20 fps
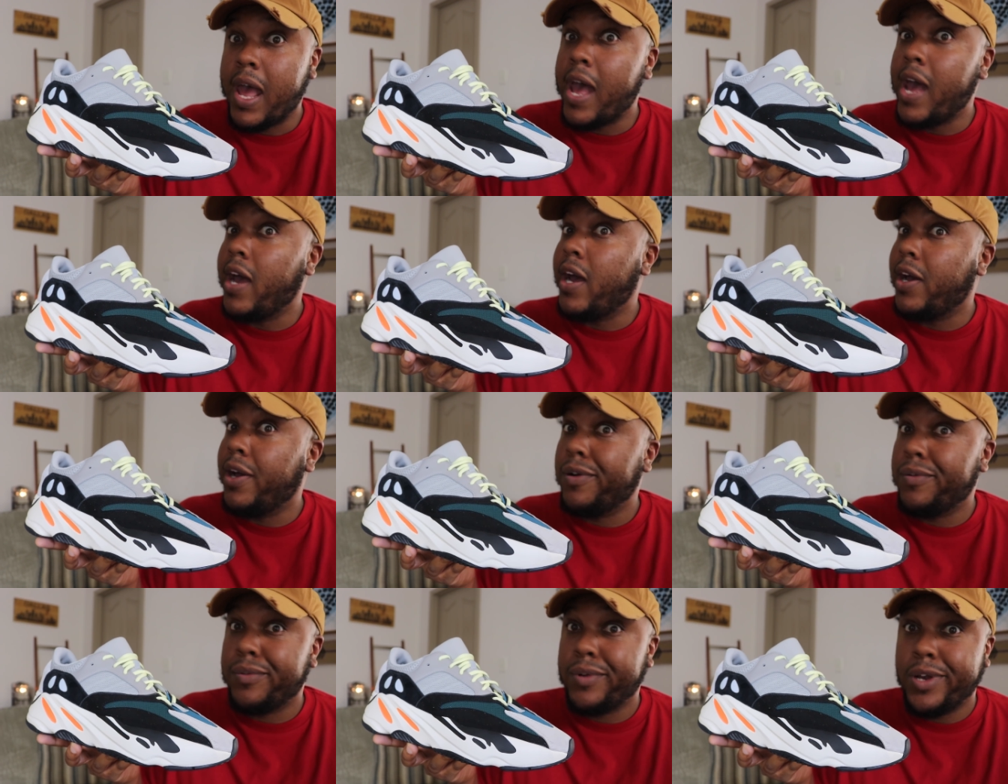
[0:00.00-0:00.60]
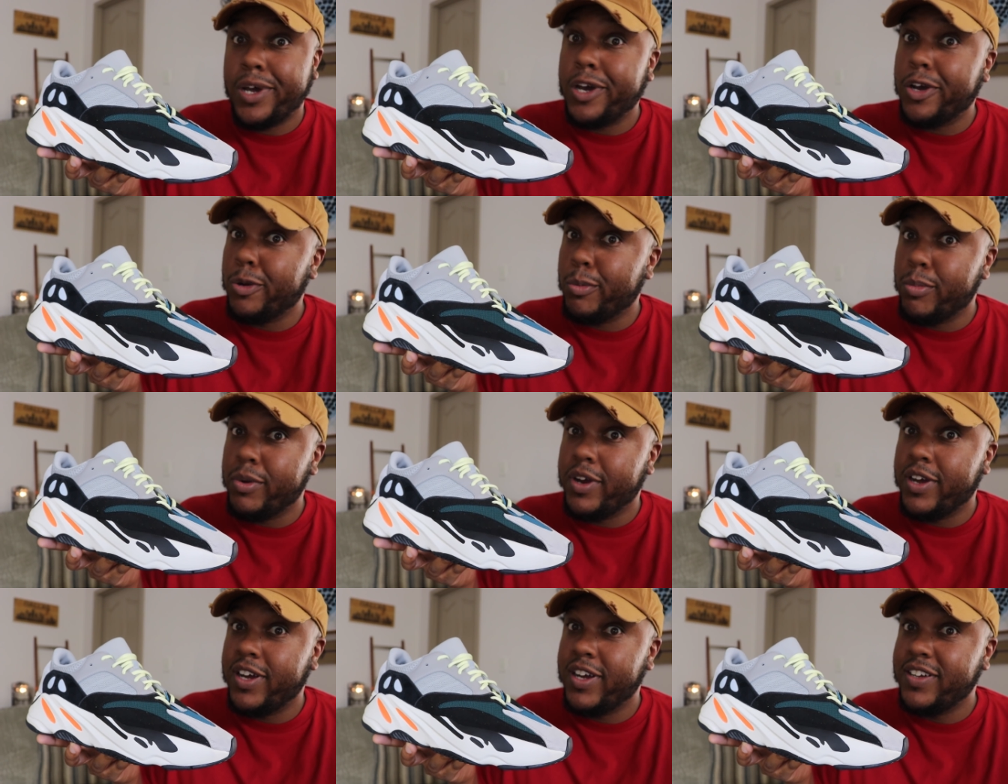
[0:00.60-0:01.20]
I don't know,
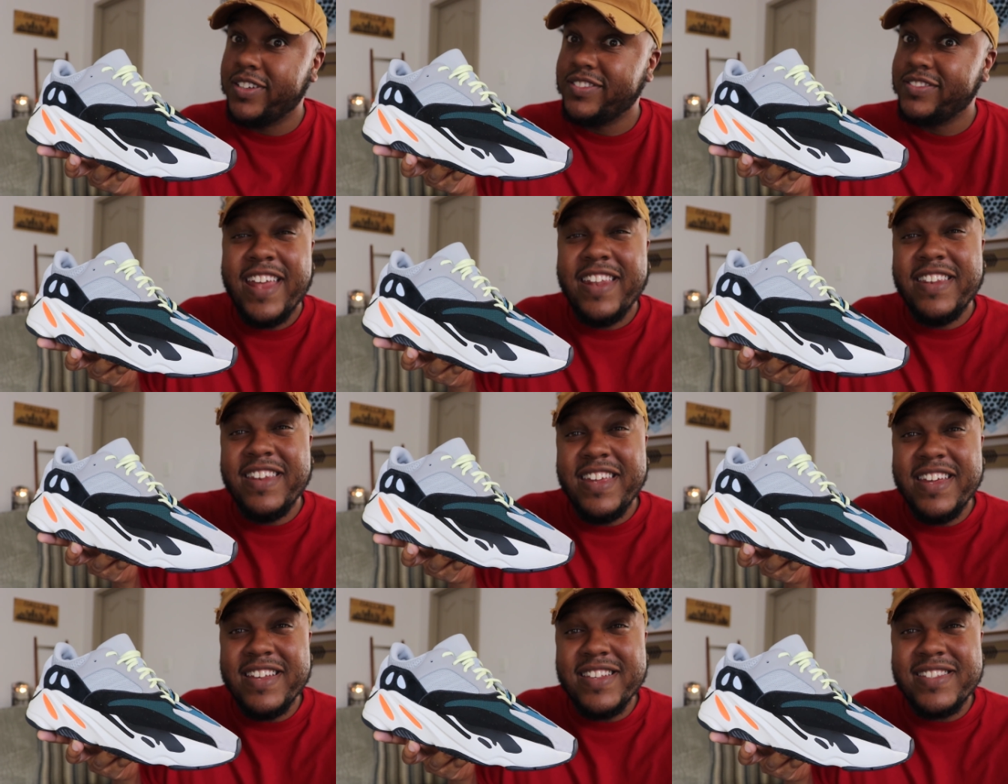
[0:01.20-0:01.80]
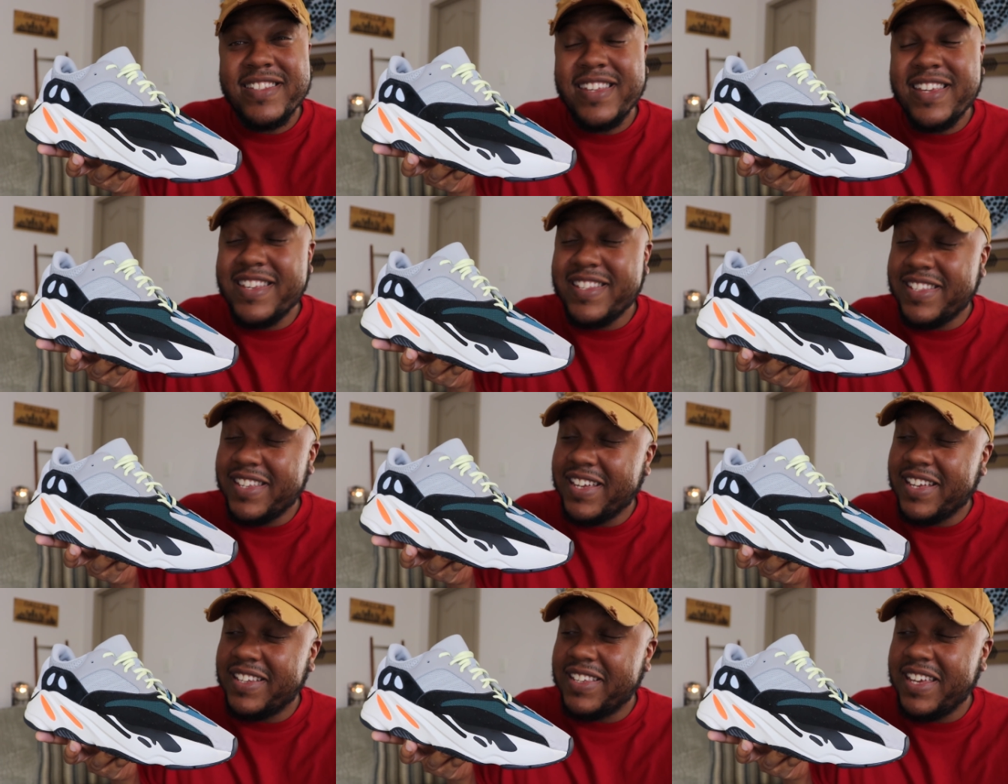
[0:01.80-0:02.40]
bruh. And this
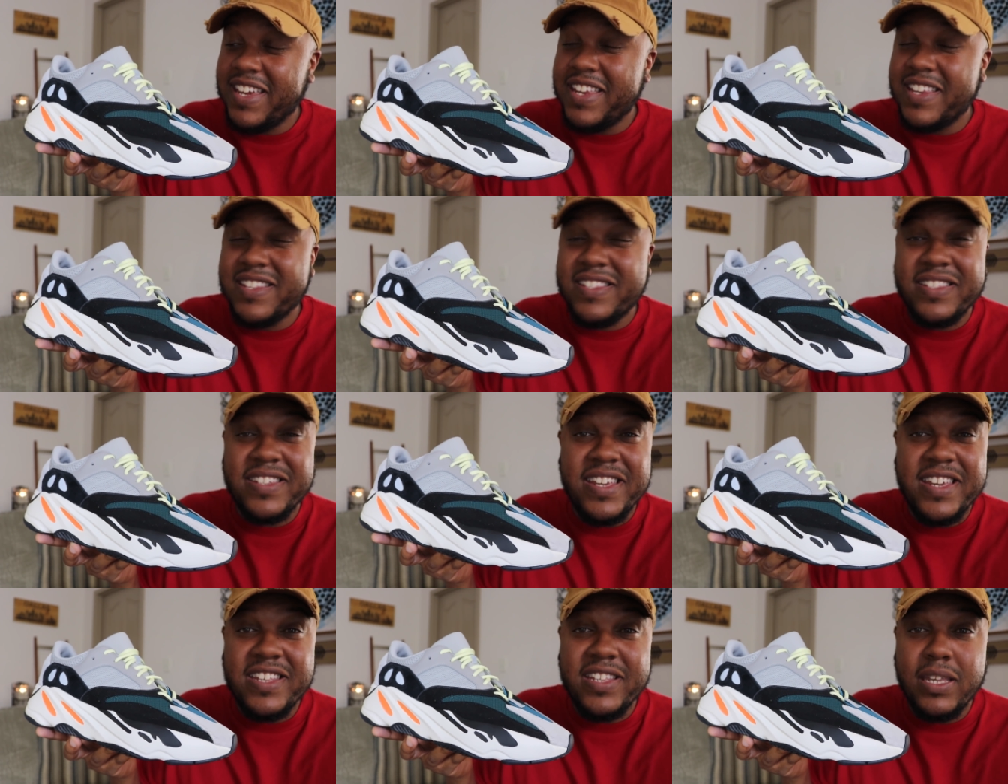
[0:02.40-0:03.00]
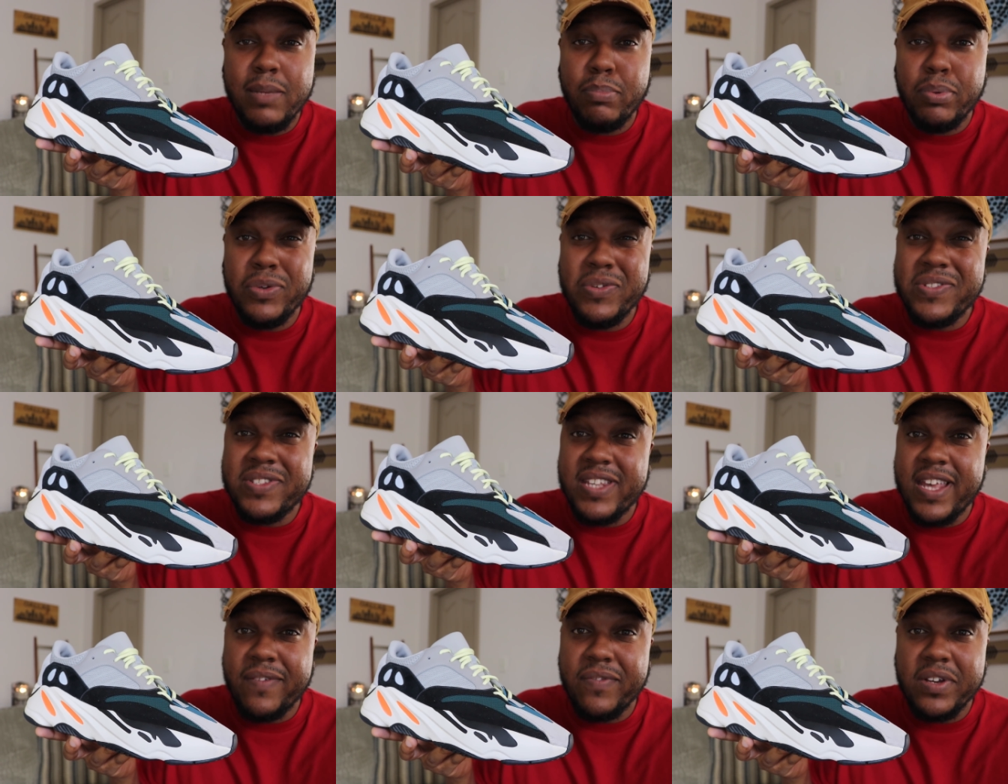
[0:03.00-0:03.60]
is the Adidas Yeezy
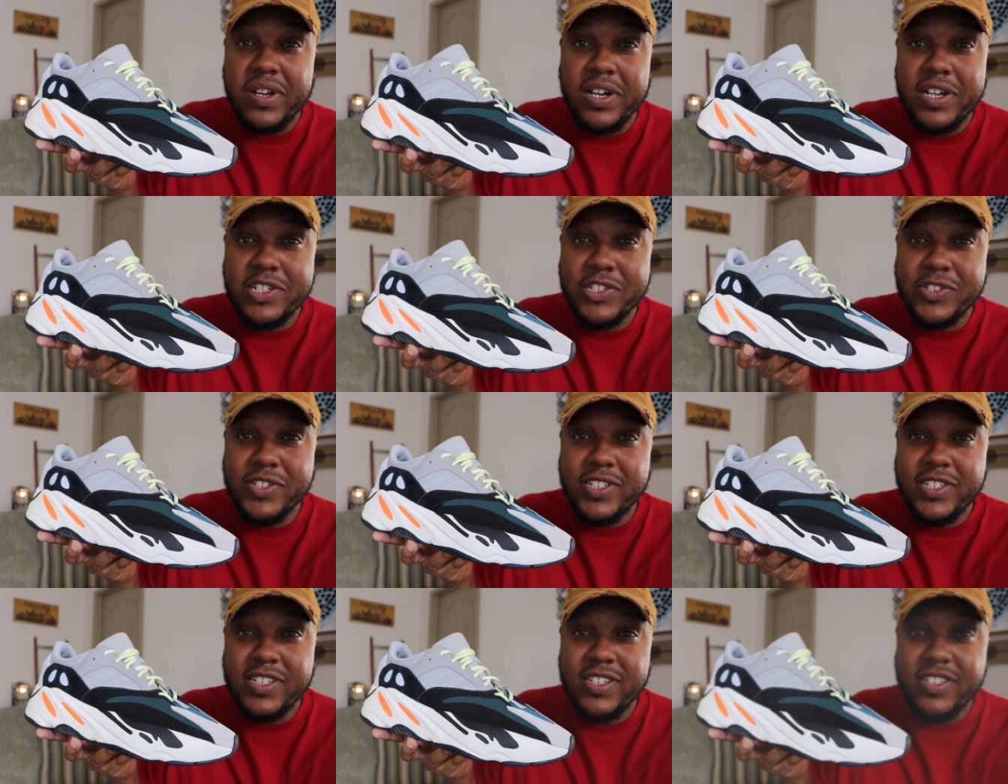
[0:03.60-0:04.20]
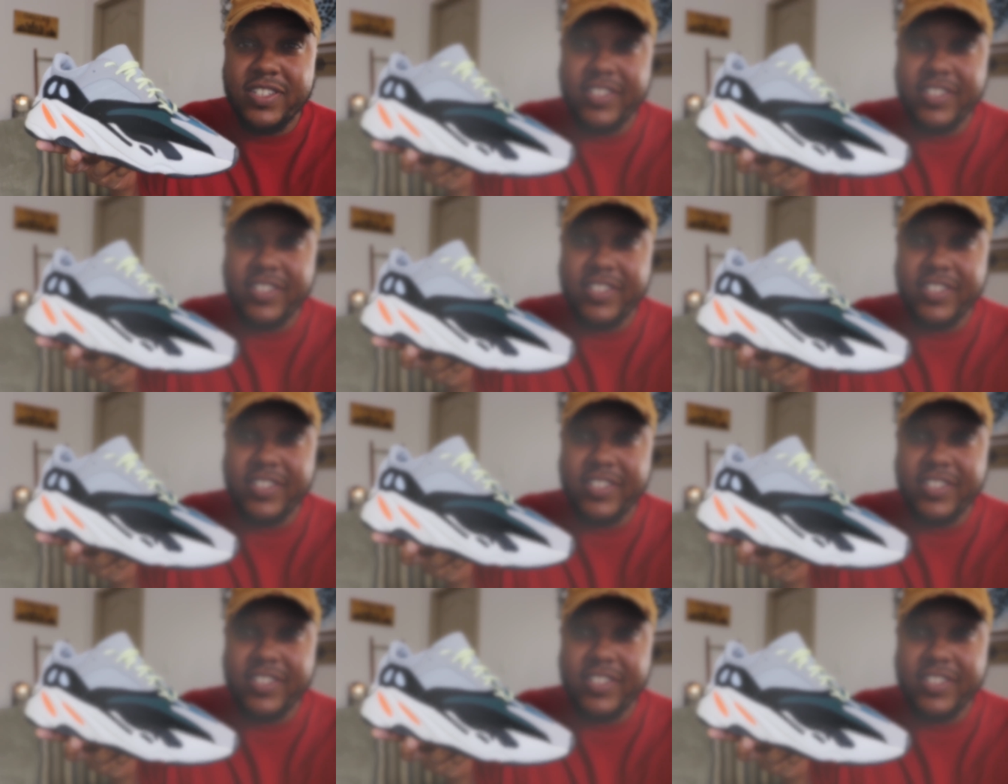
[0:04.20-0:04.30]
Boost seven hundred.